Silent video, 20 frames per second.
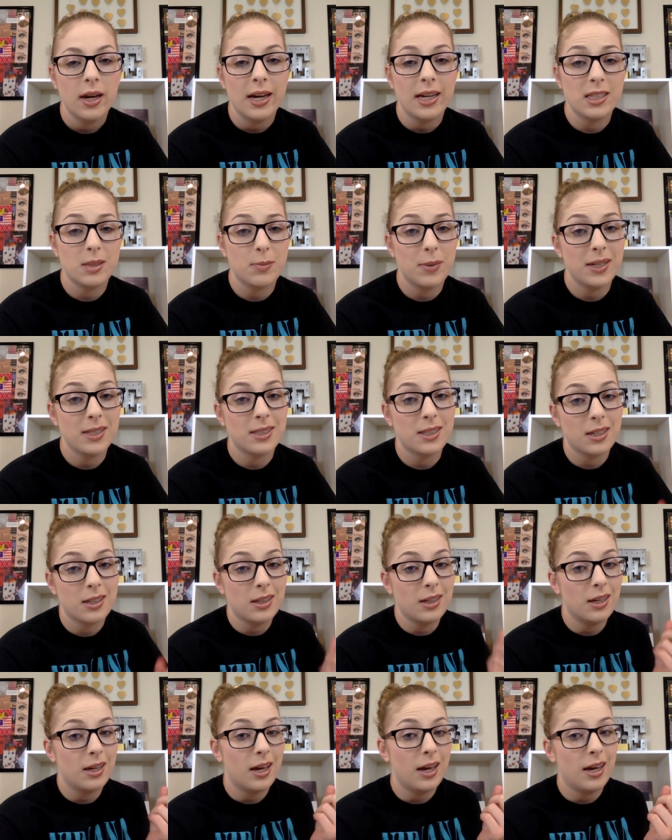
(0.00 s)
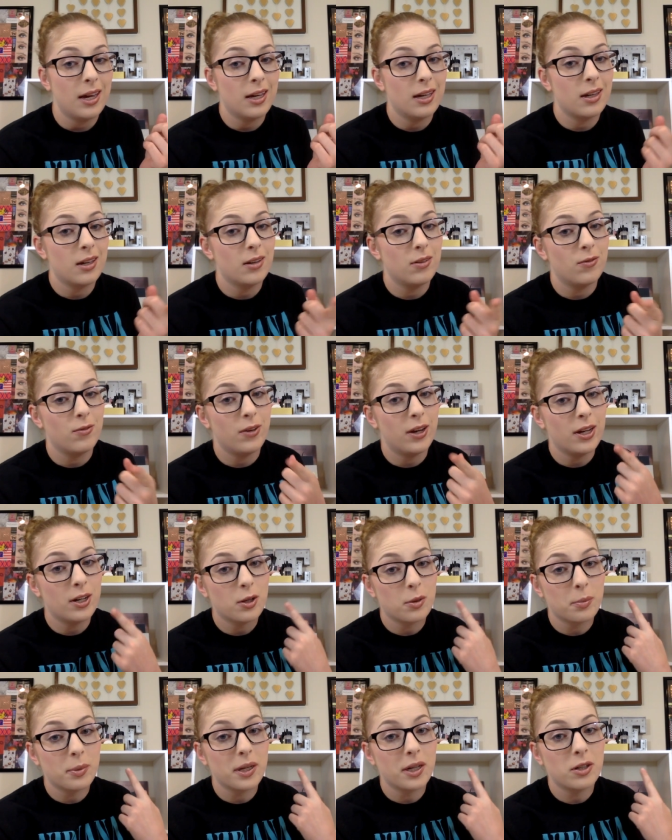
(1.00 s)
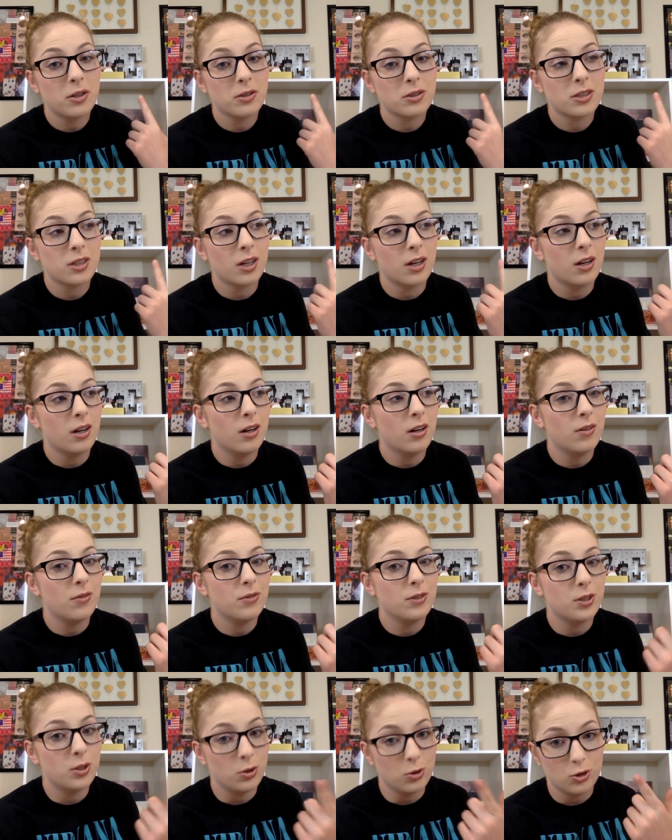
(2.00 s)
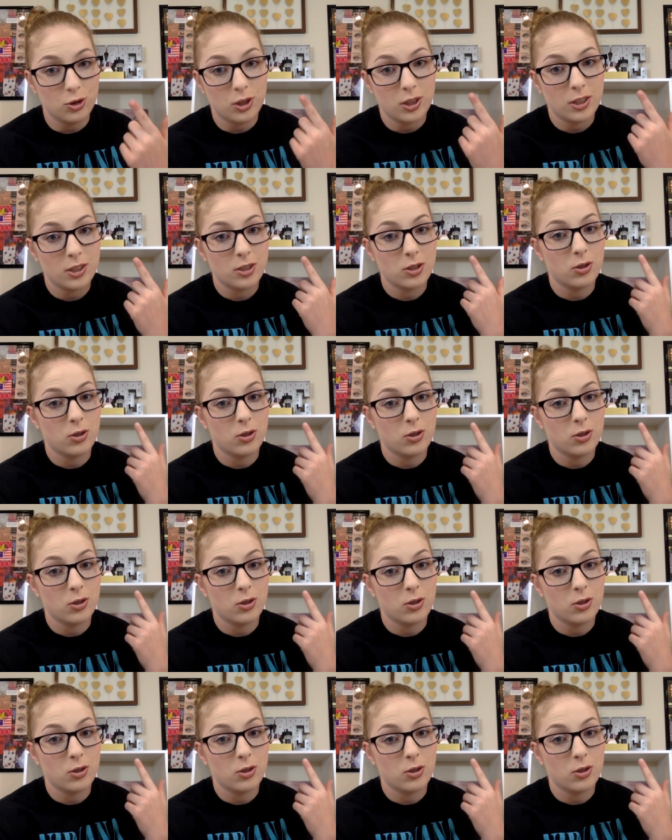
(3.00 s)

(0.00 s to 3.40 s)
It's basically a conveyor belt of sushi.